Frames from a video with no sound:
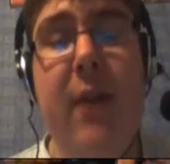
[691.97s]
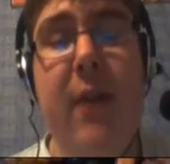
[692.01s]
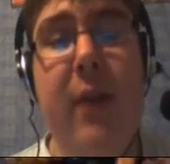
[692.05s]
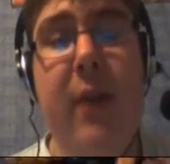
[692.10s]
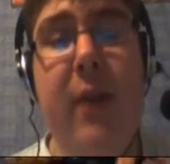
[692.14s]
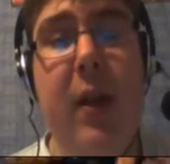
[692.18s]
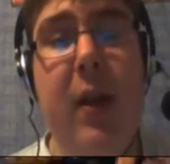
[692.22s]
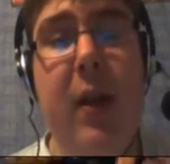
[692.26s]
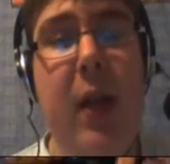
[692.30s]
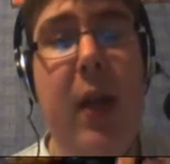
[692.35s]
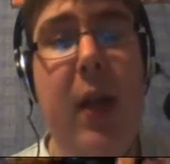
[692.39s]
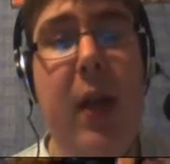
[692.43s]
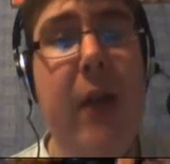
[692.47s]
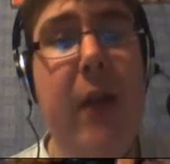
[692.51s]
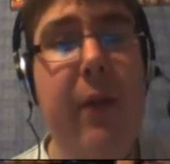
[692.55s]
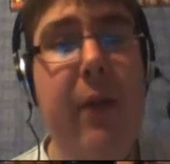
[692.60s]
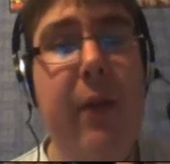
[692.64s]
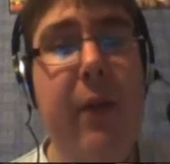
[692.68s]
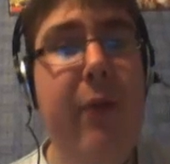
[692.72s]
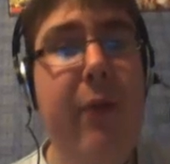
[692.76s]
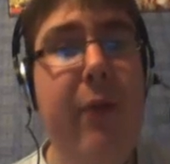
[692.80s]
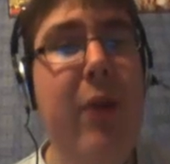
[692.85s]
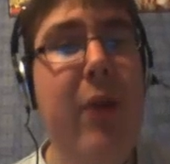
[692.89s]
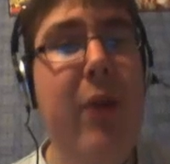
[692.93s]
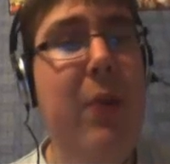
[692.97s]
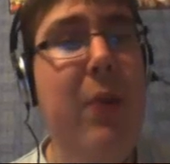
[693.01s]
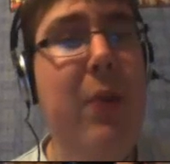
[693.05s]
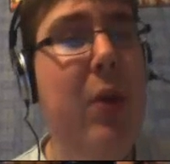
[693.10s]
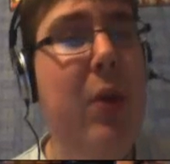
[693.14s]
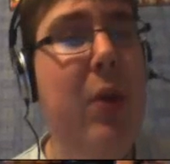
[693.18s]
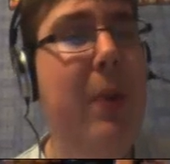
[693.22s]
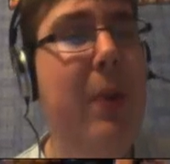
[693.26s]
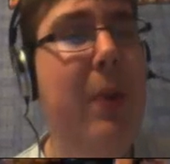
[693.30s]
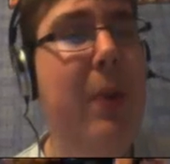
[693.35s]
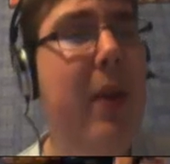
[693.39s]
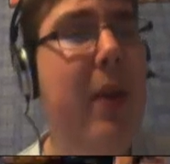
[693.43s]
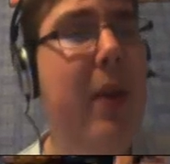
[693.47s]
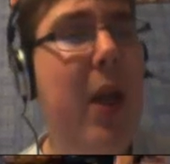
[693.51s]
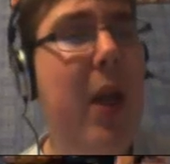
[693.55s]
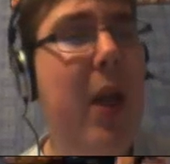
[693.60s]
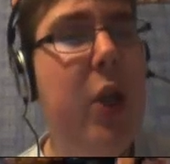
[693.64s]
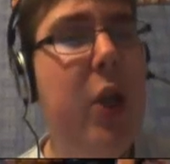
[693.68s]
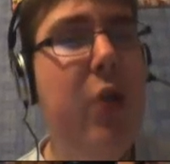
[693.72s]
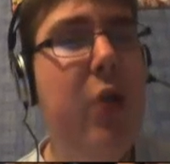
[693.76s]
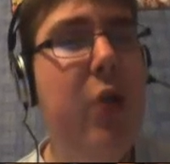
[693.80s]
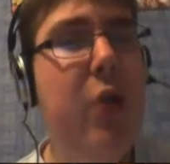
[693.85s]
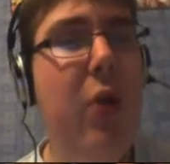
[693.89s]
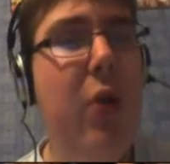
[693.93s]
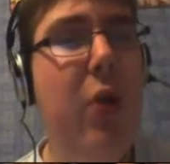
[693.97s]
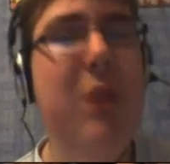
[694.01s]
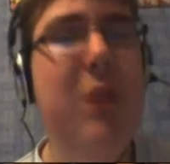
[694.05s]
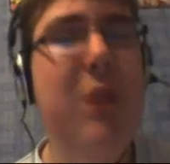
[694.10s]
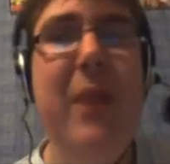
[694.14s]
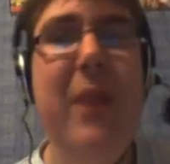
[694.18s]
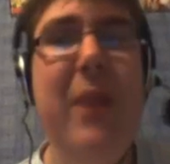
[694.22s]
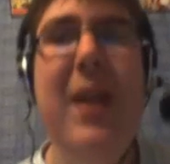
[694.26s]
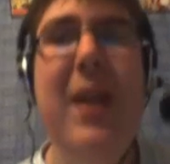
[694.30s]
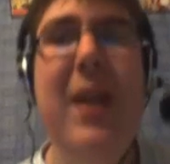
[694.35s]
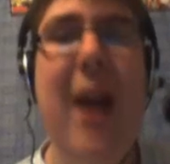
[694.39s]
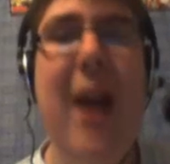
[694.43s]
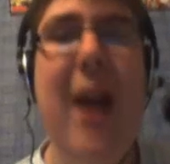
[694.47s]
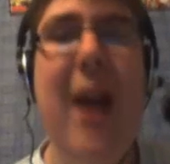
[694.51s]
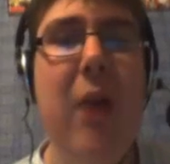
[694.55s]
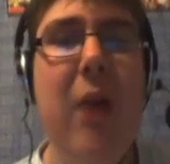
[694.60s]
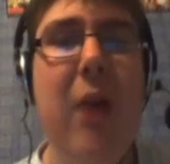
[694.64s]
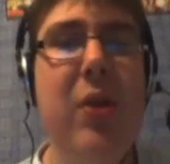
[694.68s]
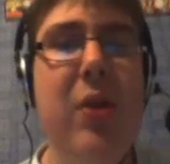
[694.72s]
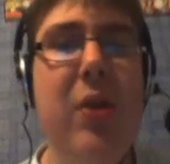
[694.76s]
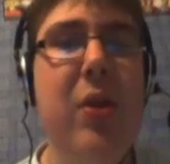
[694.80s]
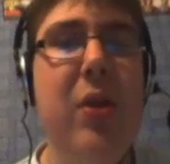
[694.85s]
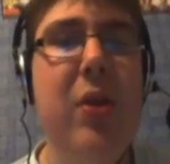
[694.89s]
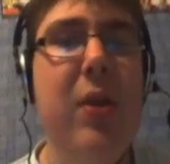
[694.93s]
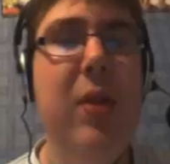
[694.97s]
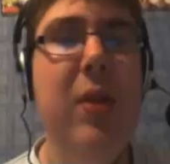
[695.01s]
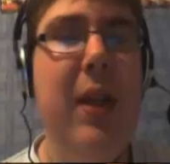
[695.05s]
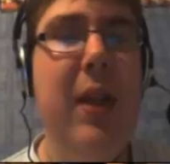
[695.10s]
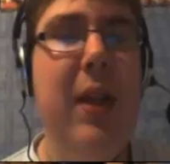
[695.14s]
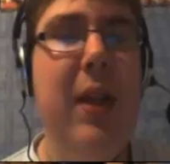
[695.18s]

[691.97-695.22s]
It's nice to have like a game for free, but being the Elder Scrolls, being